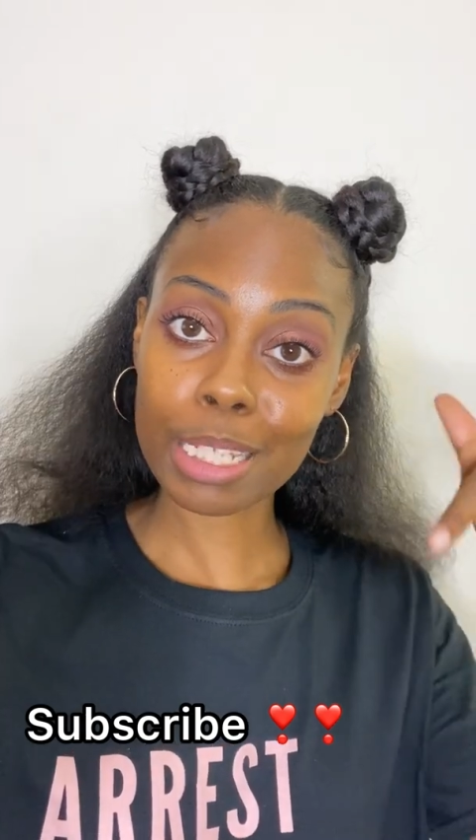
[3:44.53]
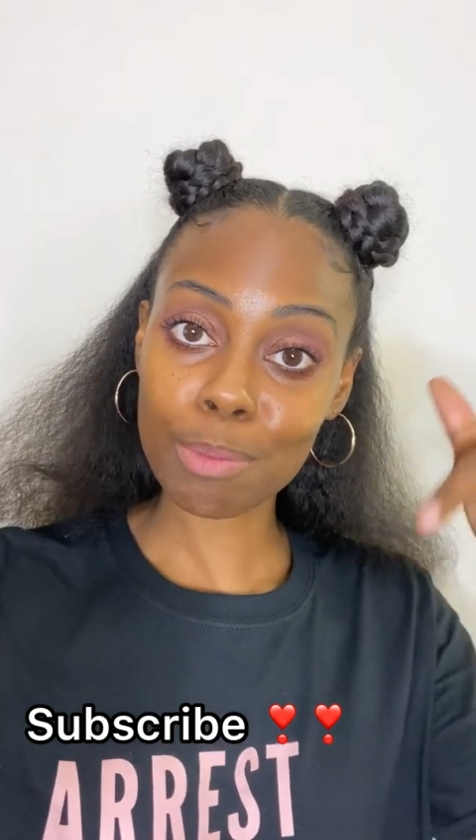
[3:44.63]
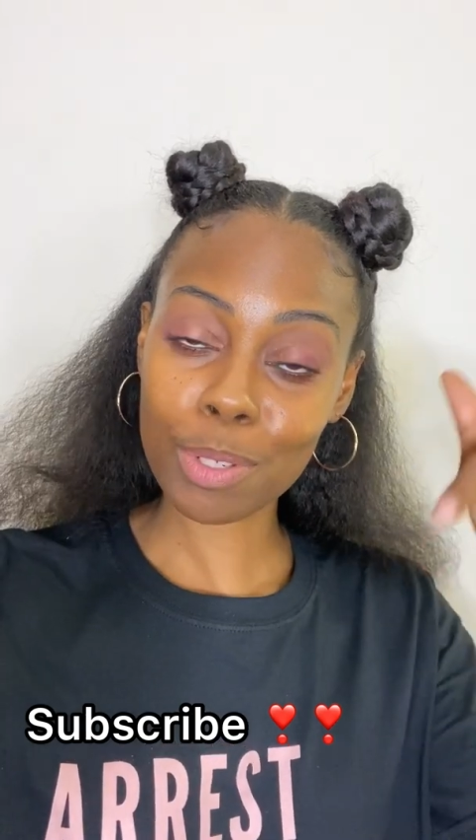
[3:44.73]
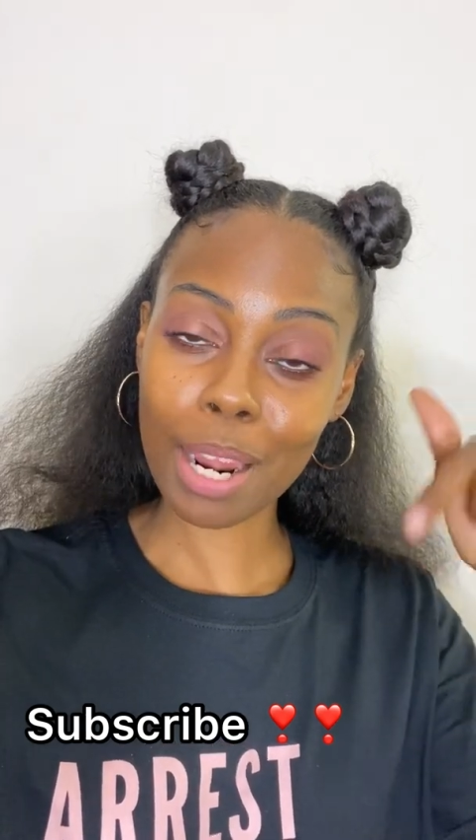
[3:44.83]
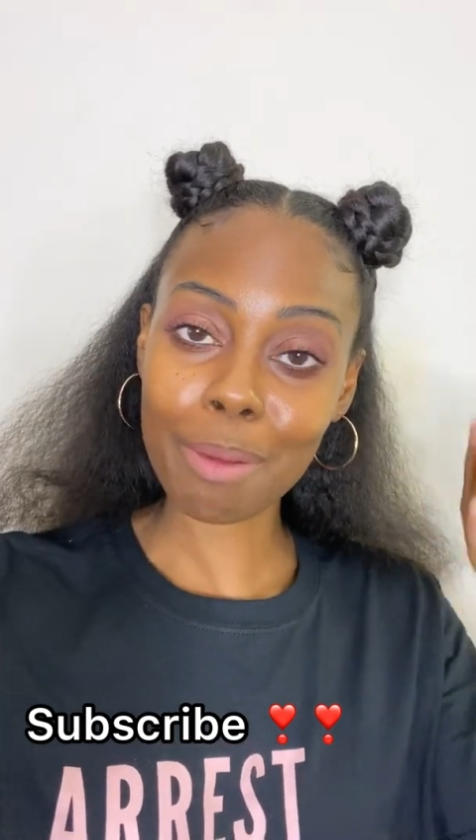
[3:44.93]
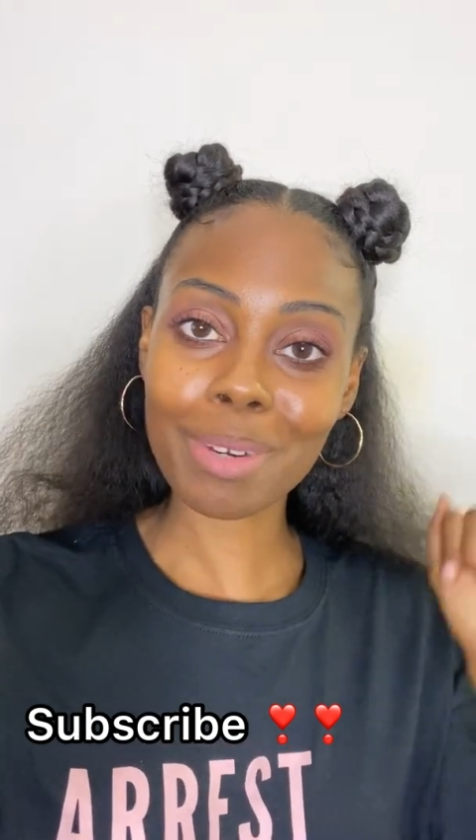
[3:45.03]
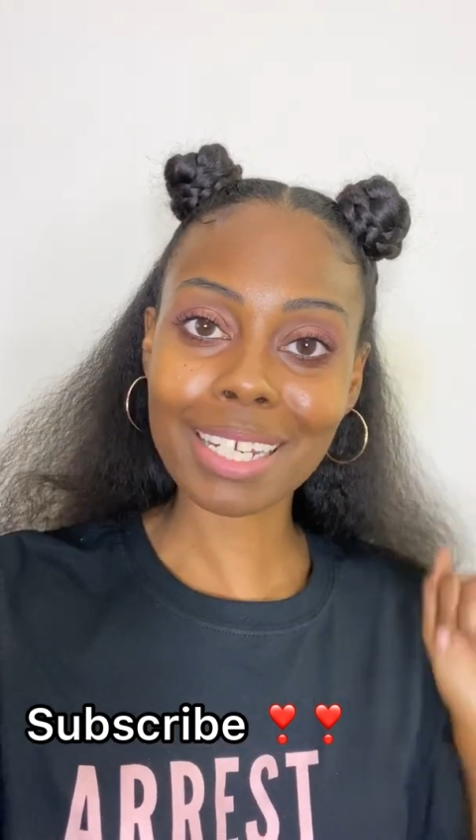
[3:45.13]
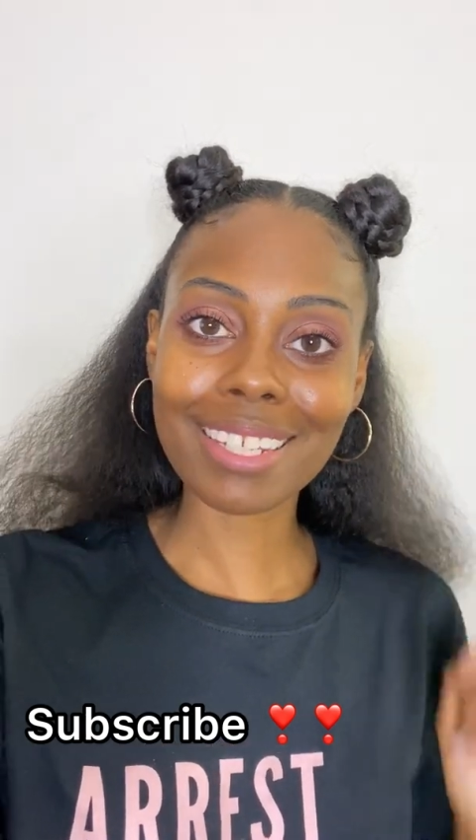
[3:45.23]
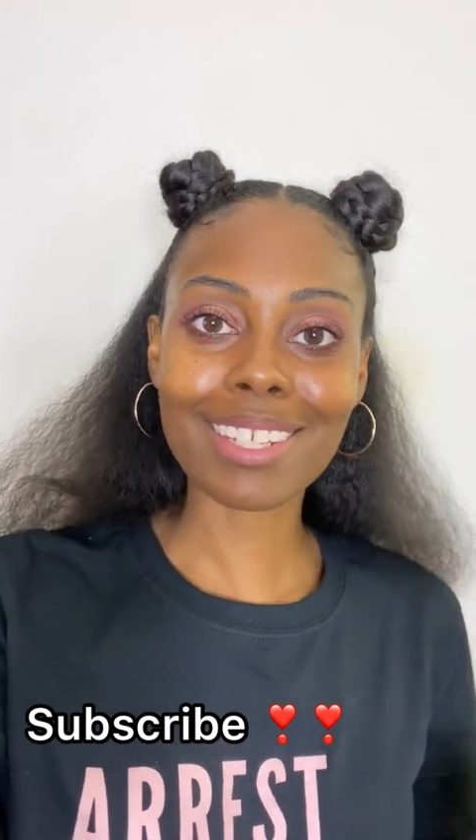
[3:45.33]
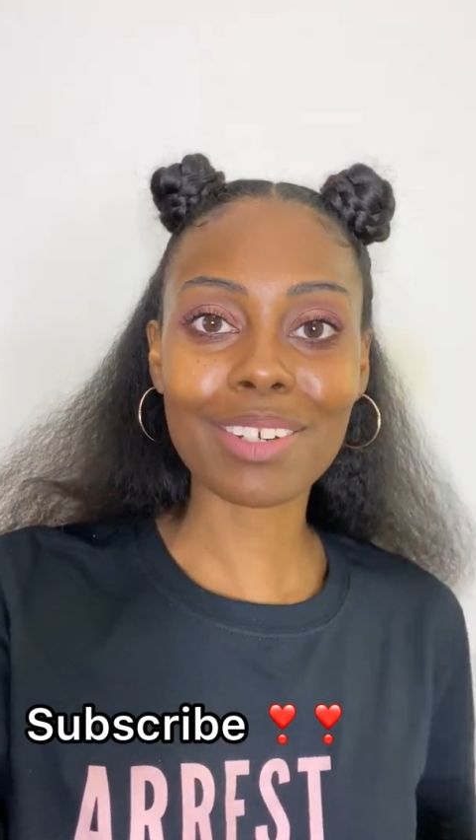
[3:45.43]
subscribe
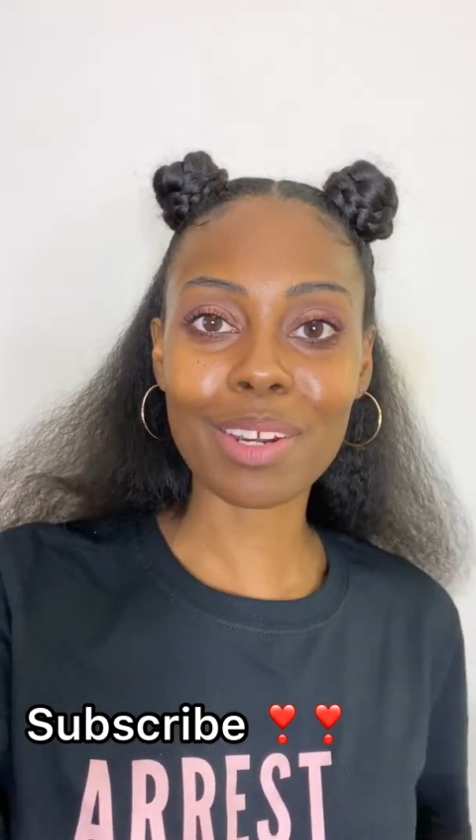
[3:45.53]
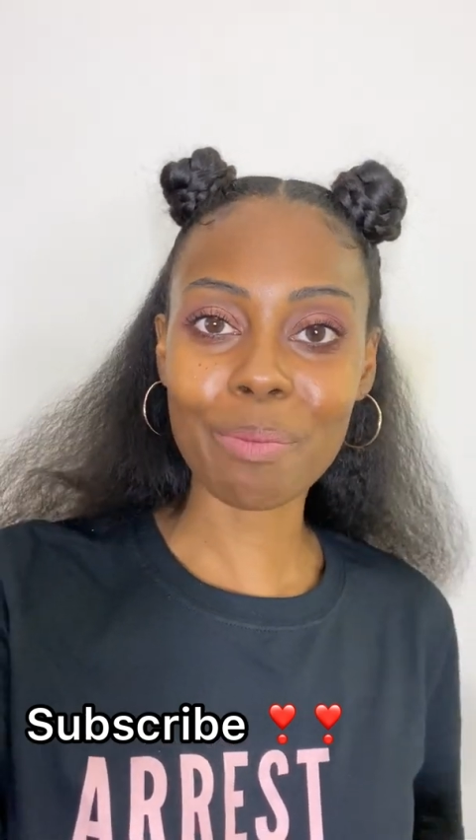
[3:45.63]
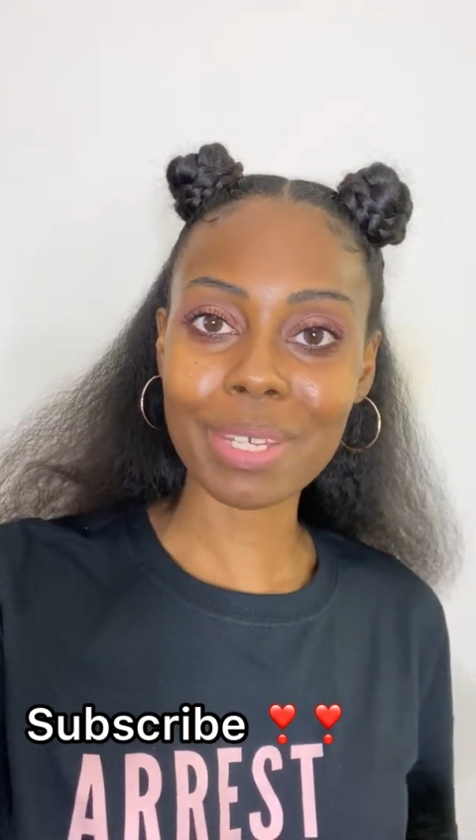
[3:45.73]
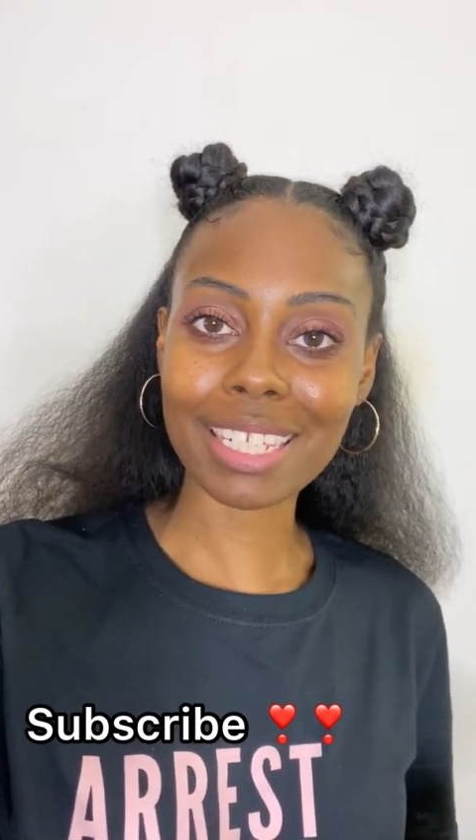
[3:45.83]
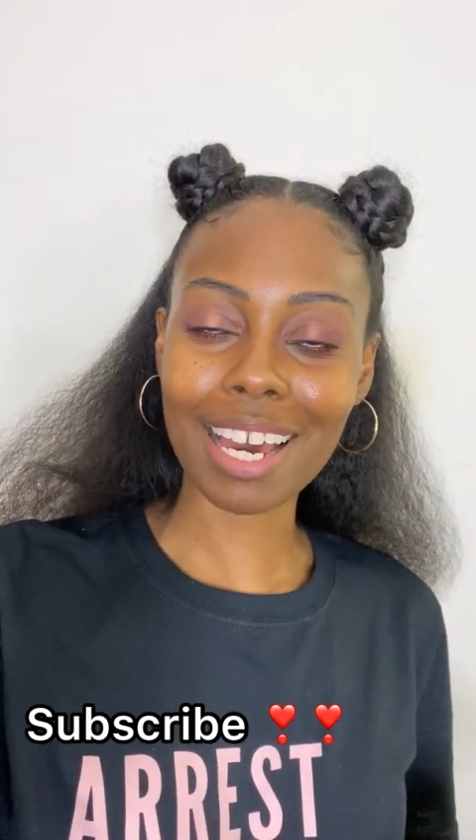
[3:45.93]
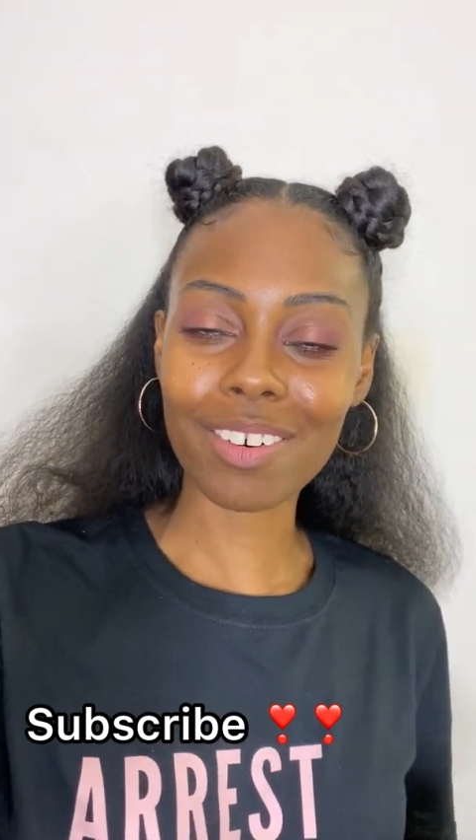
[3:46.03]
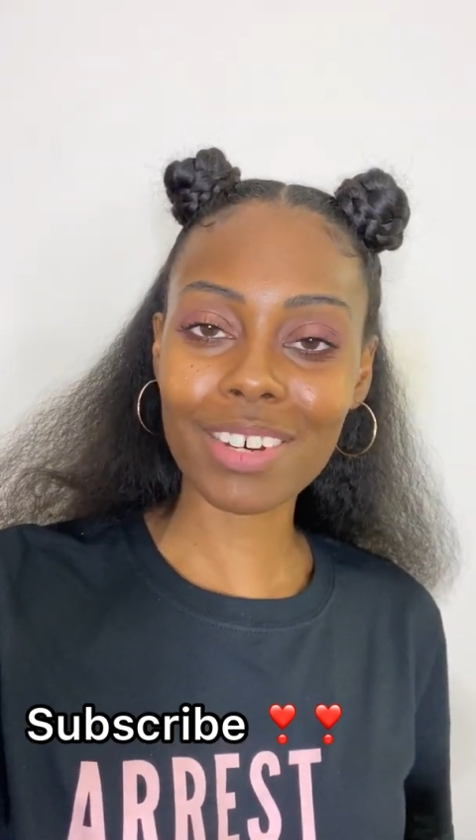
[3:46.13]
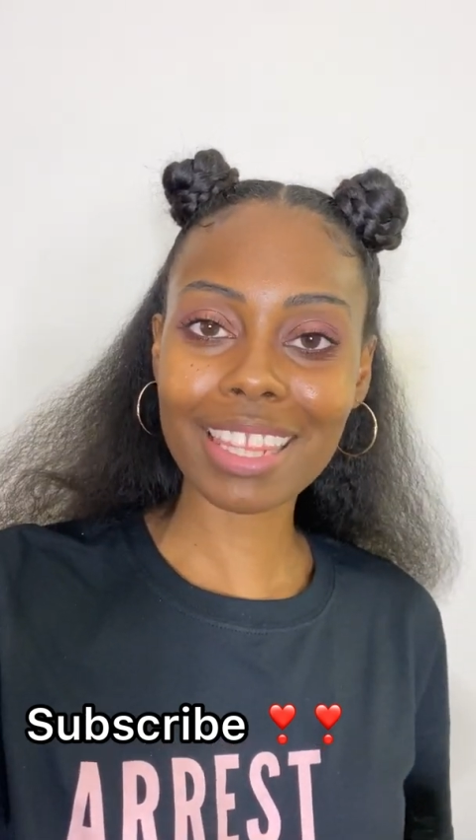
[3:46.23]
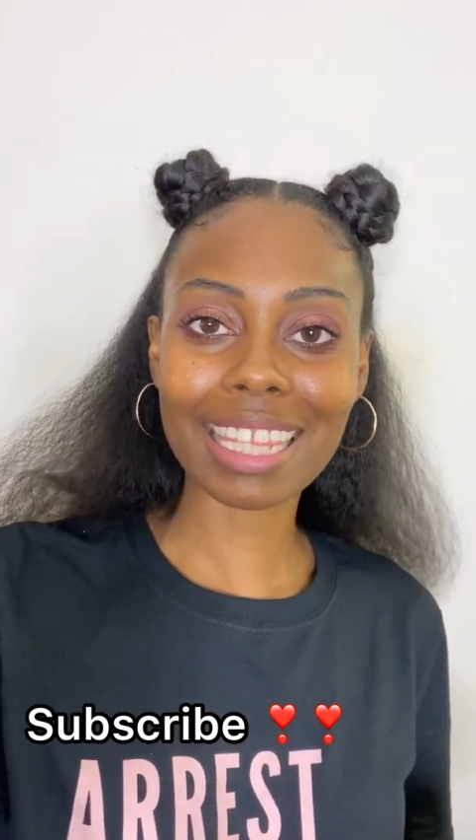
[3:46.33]
button so you don't miss out.